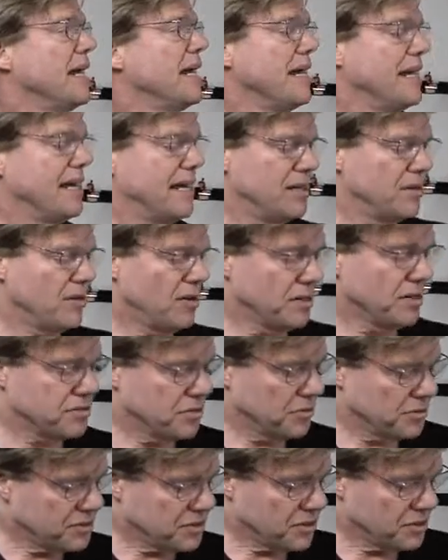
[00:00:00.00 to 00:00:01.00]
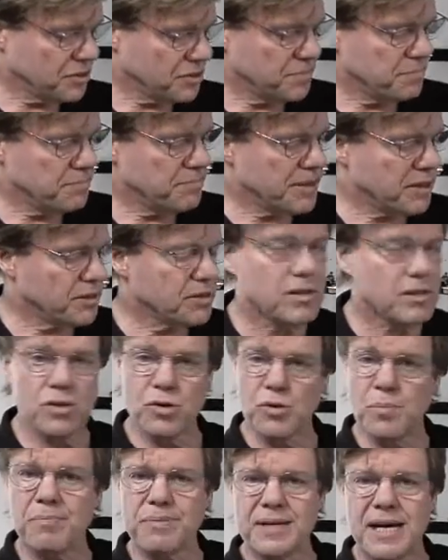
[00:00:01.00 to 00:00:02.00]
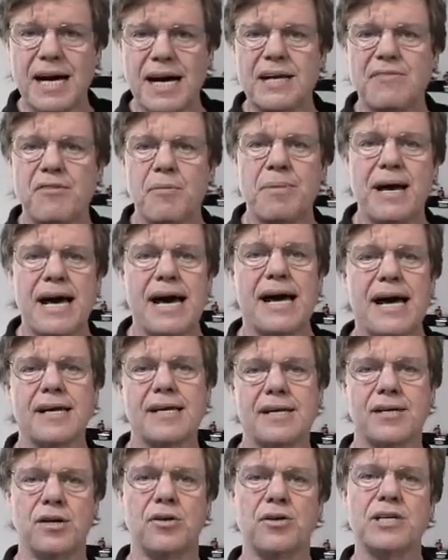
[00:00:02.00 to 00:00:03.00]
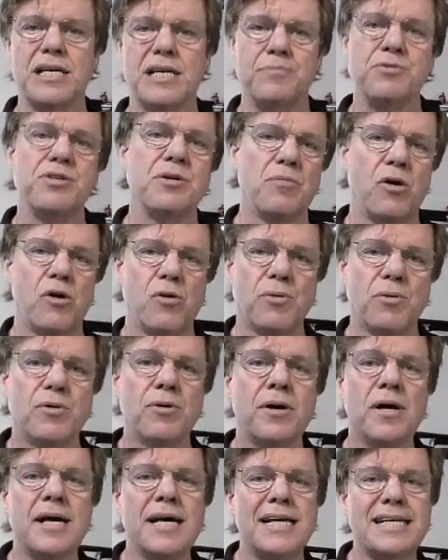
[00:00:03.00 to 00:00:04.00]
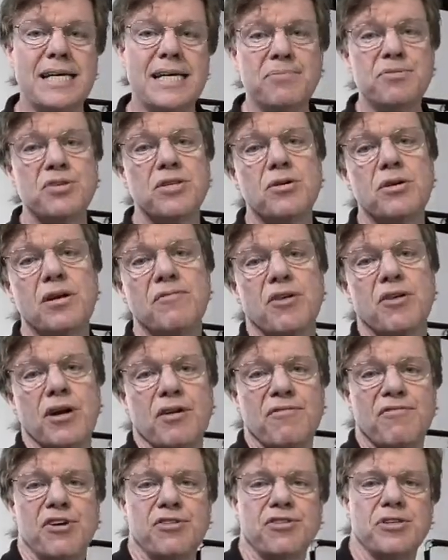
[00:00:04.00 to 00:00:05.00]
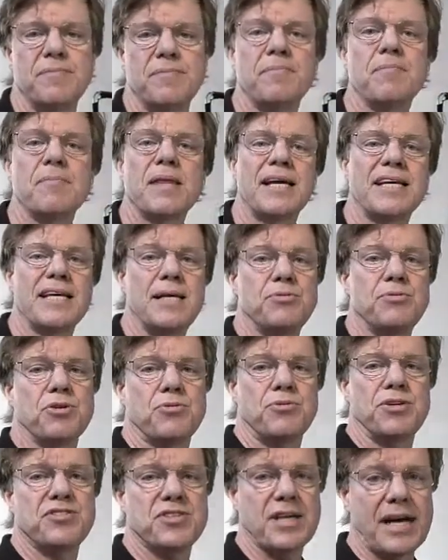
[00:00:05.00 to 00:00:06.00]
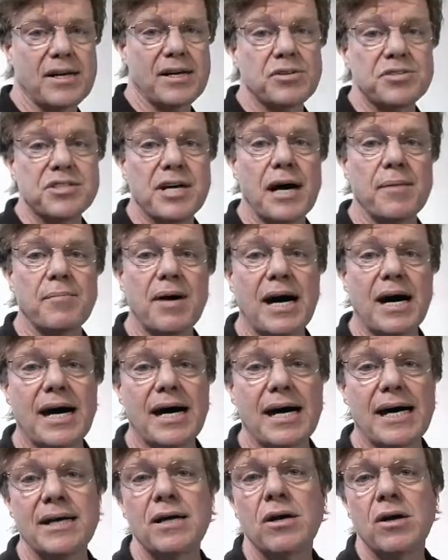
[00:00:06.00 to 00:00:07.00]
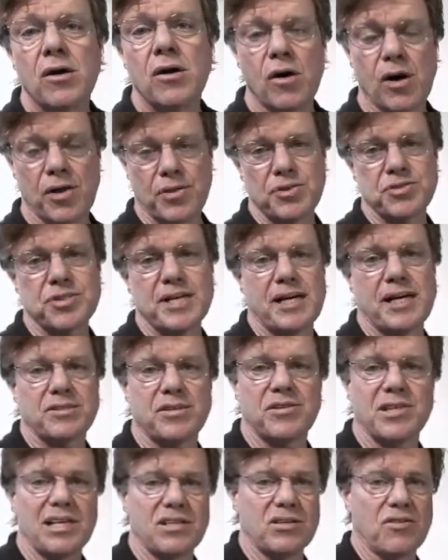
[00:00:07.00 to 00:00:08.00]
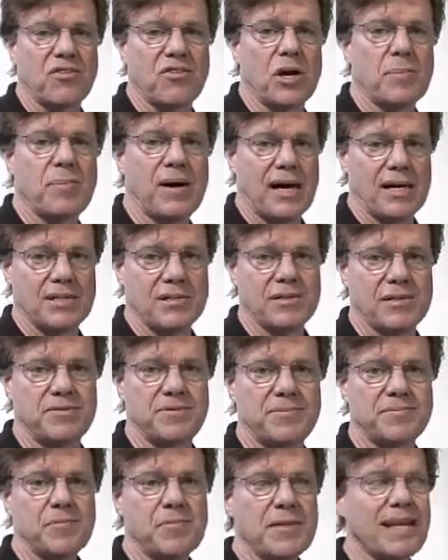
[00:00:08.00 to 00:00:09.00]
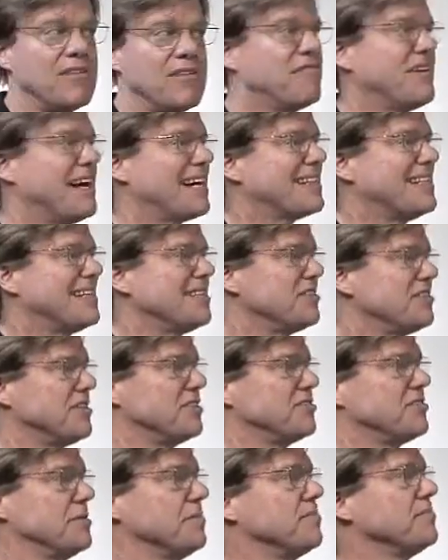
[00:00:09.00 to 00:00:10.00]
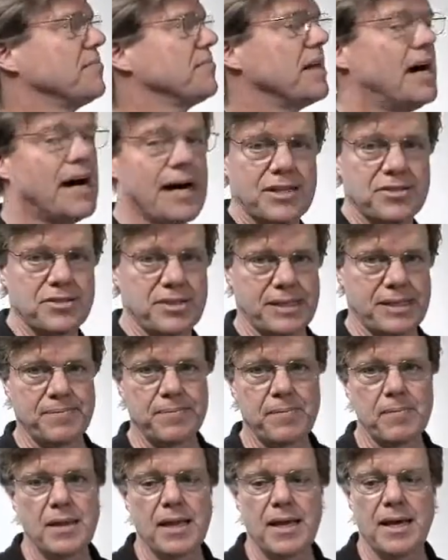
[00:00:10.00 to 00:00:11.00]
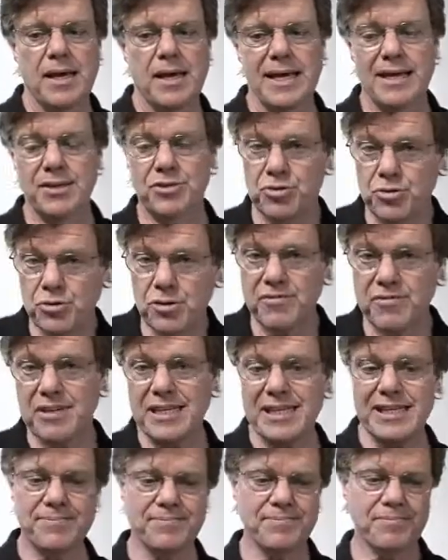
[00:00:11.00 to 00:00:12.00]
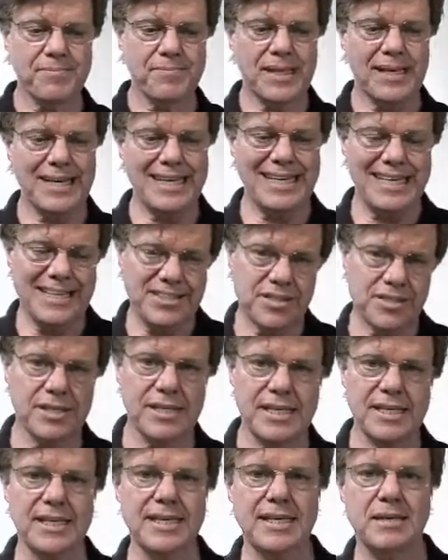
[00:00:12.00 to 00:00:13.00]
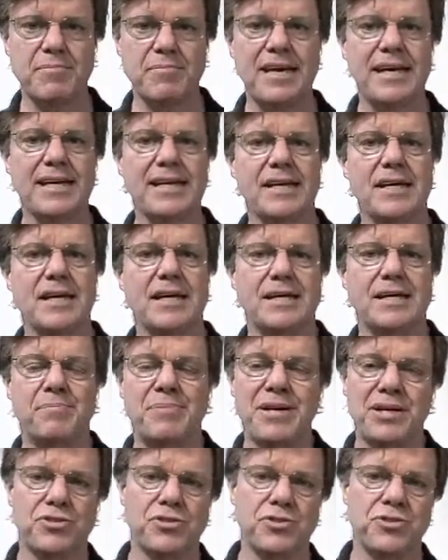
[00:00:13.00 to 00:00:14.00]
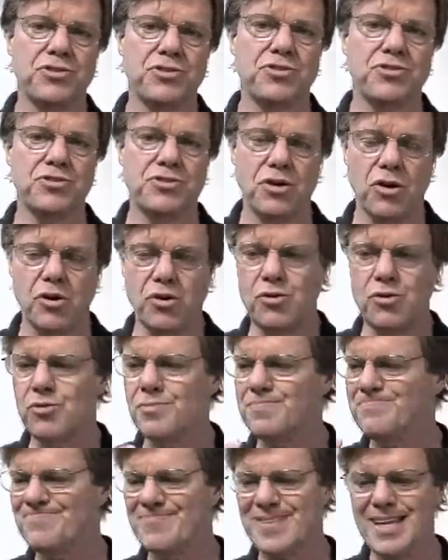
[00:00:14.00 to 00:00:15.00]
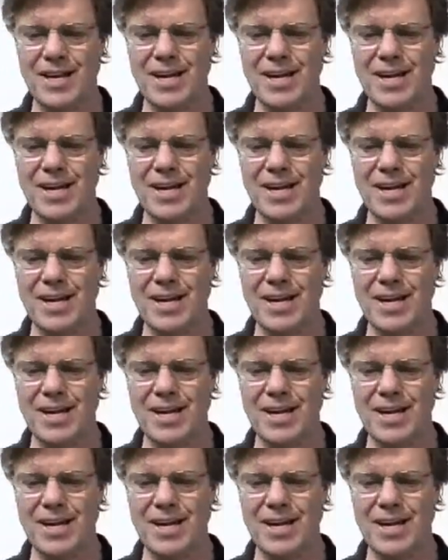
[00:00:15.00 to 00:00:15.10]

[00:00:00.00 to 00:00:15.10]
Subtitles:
and also it's a good belt loop kind of a pack. Keeps you mobile, keeps the unit very efficient, keeps the recycle time high. All those kinds of things are very positive. In fact, this system, honestly, intuitively, easily can make it pictures so,